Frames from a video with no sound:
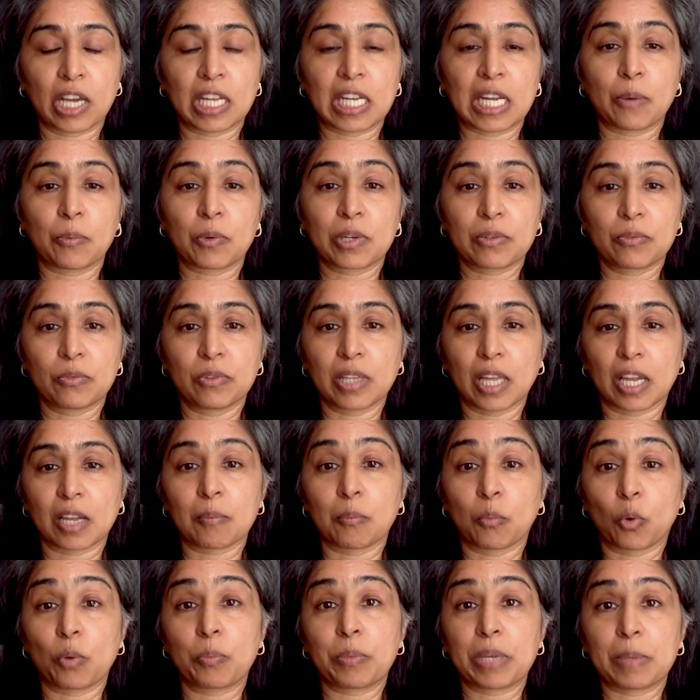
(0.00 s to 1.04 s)
and I would
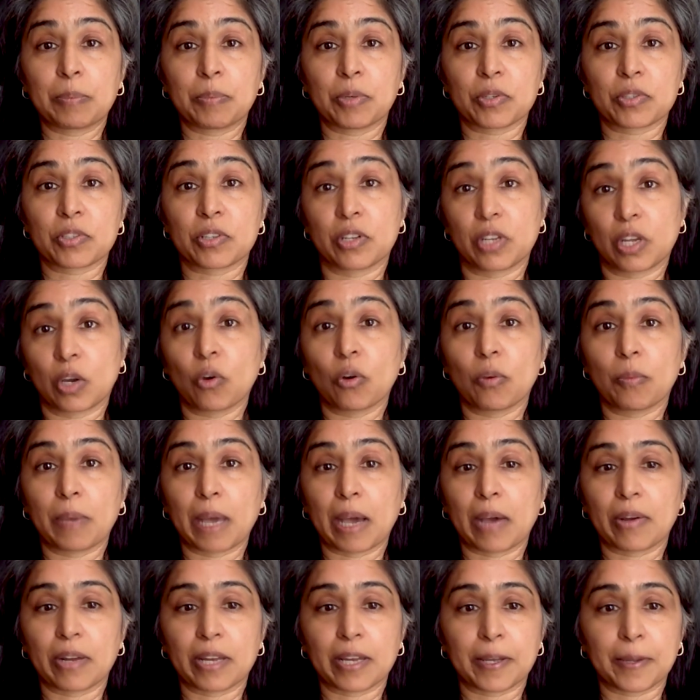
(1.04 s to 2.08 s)
like more people to know
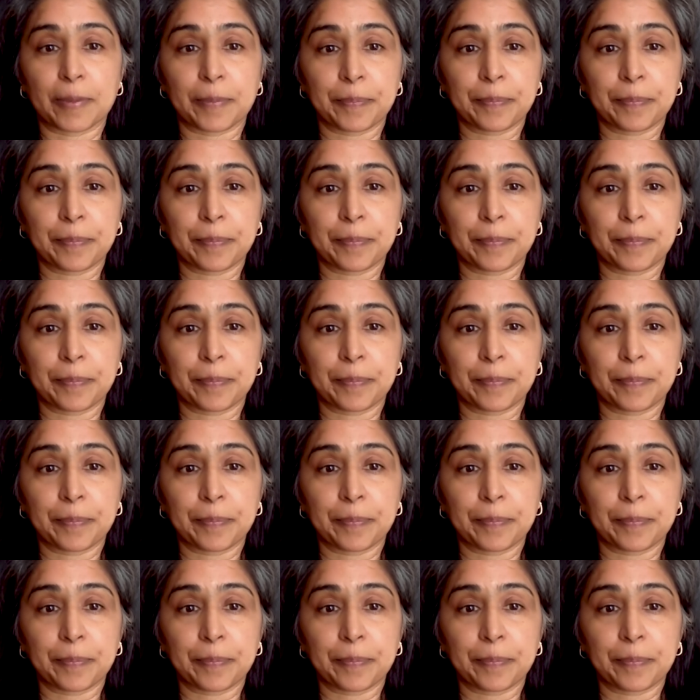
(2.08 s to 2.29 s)
about it.